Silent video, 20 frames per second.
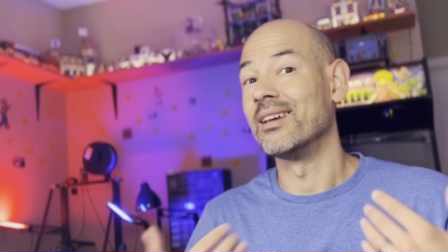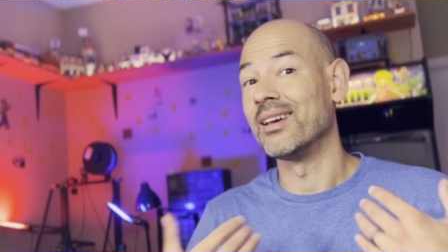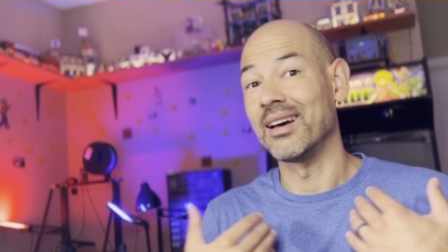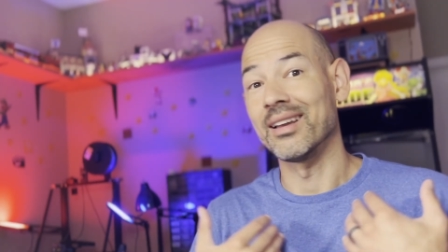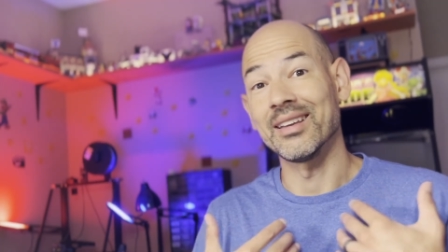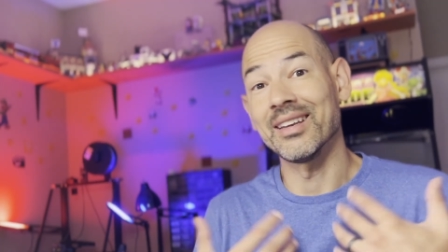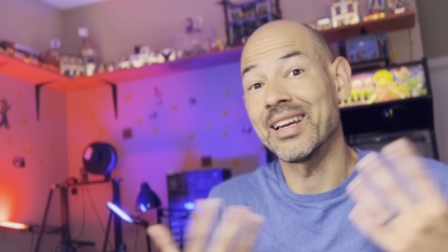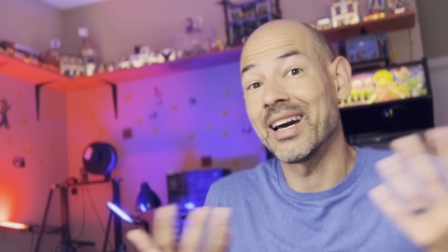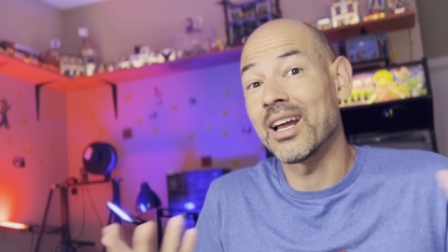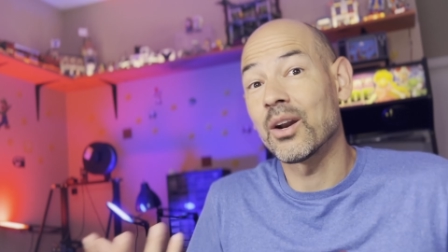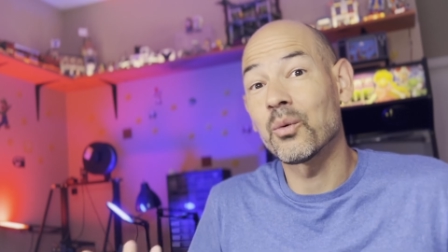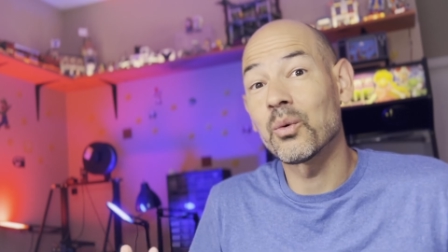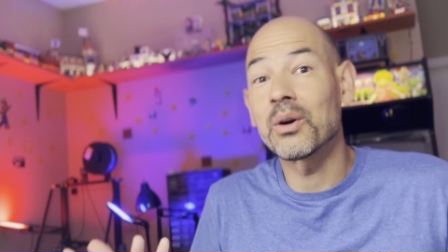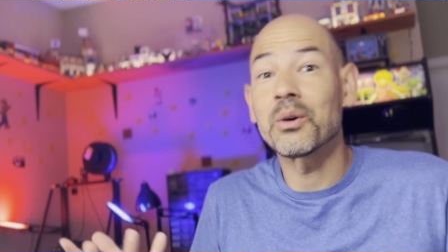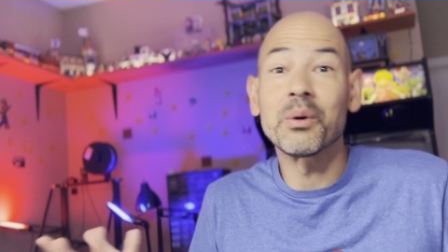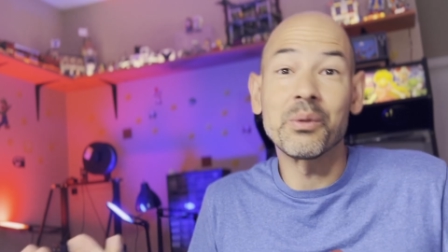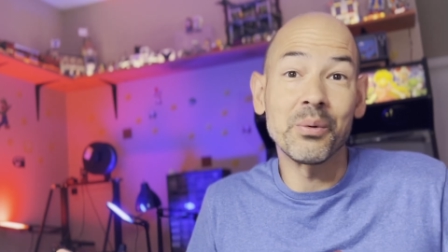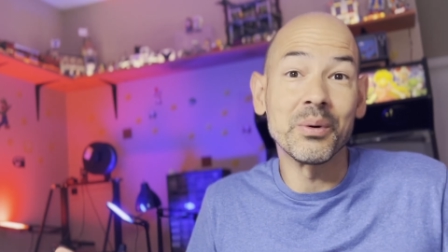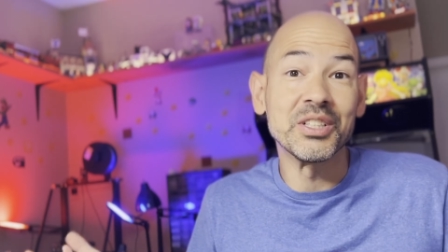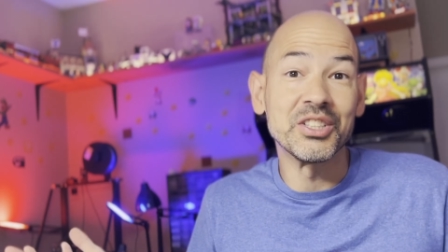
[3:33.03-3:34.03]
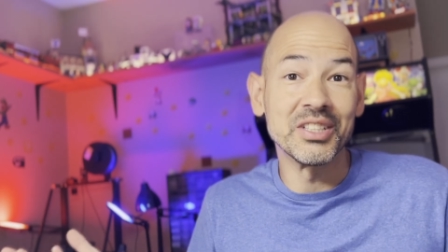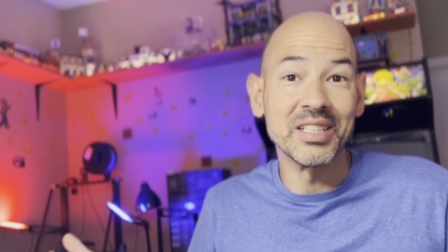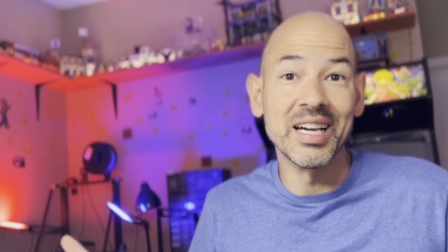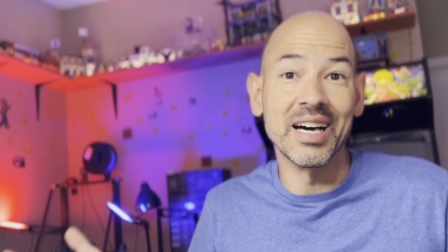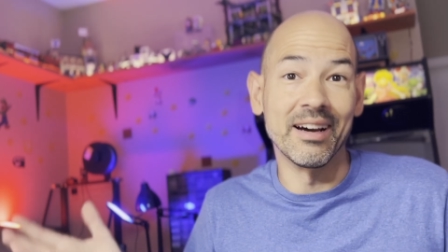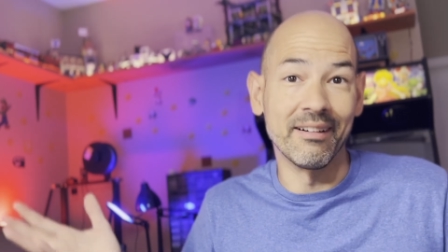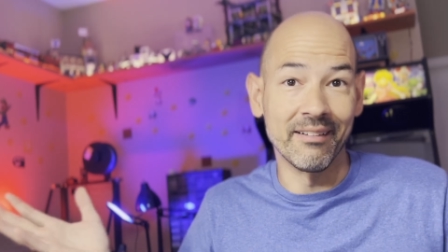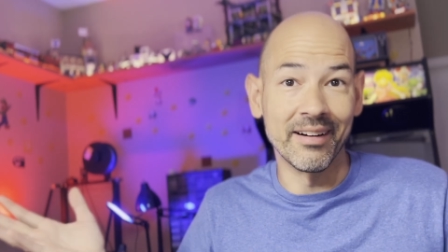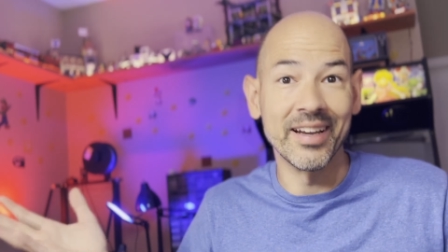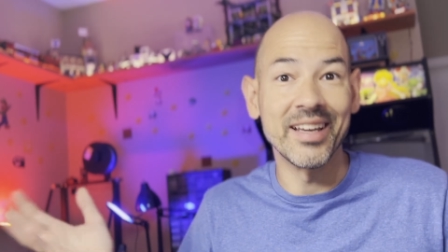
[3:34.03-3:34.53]
you gotta work with what you
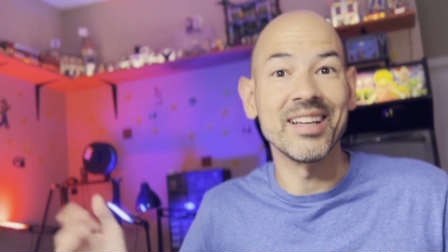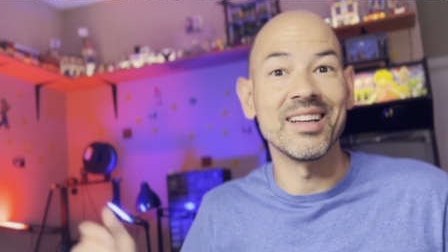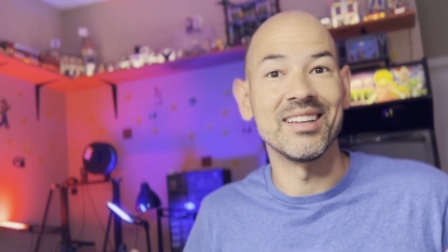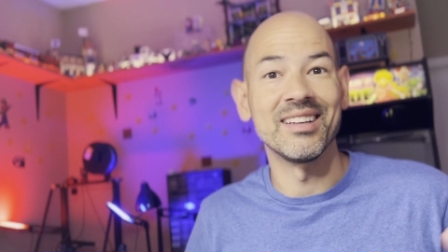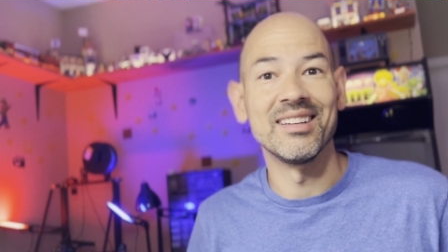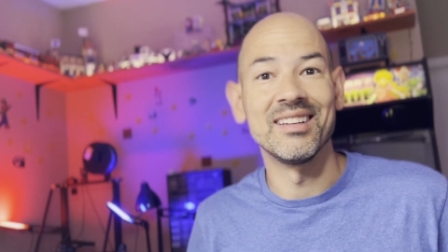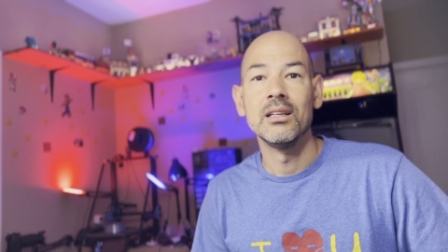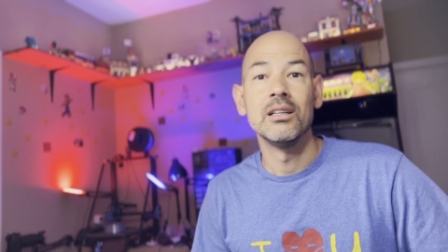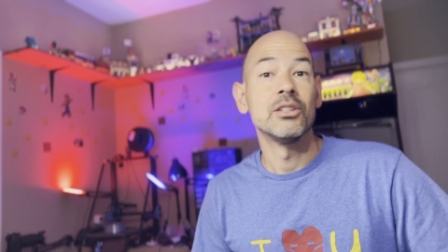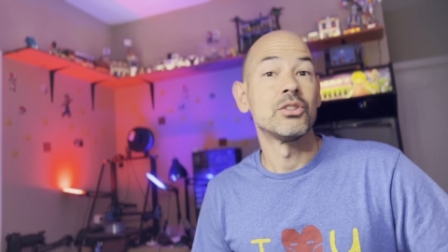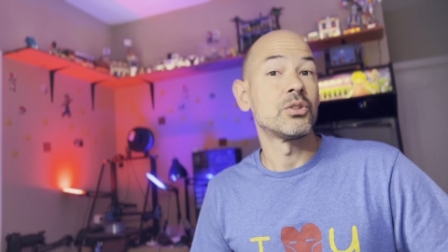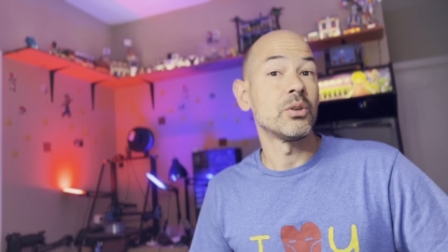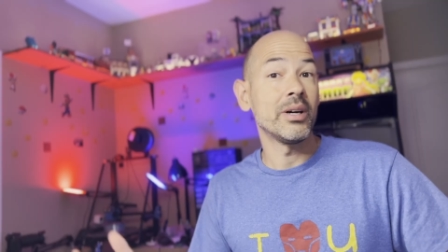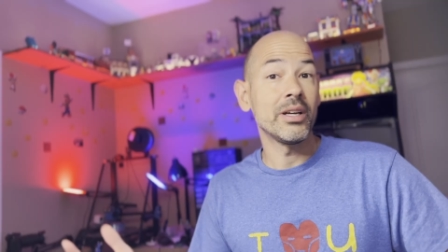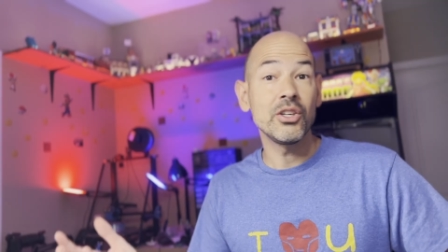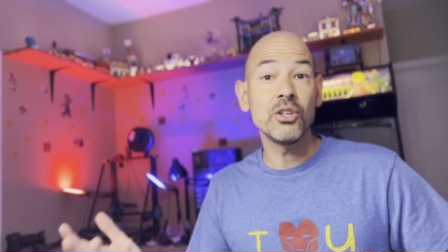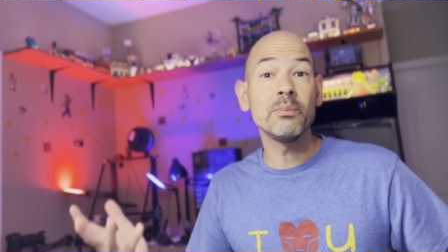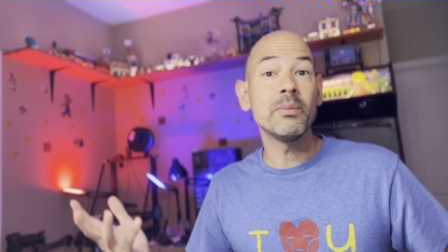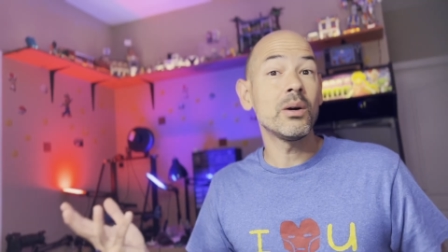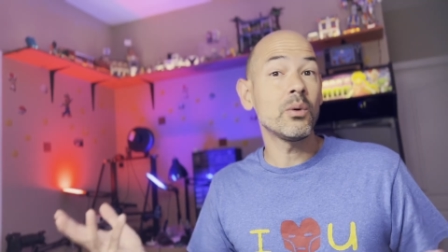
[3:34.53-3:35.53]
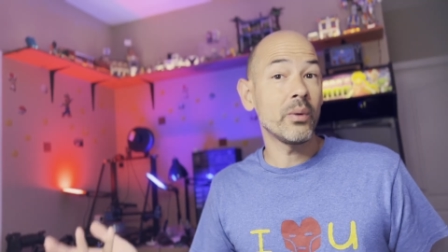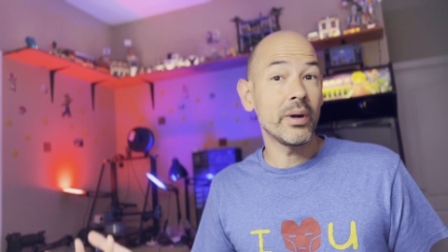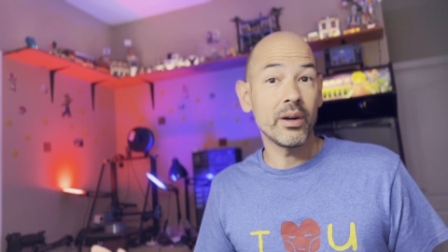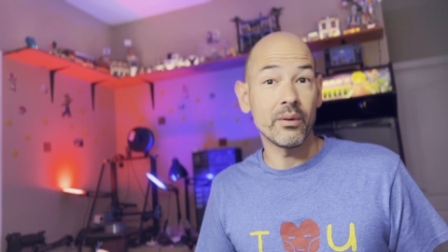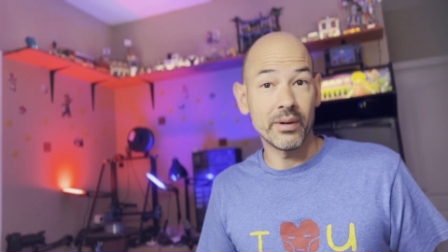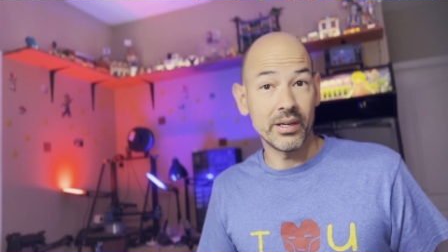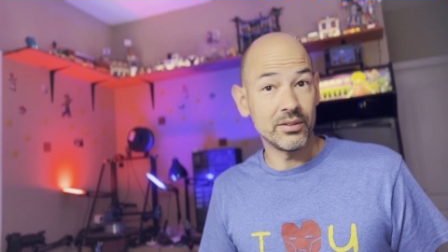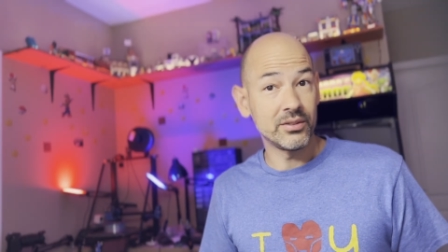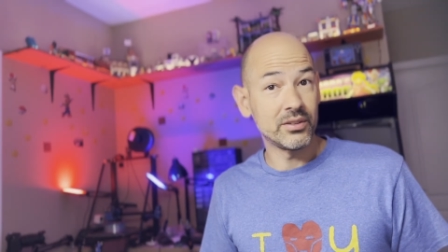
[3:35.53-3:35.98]
got, right? So I knew my way around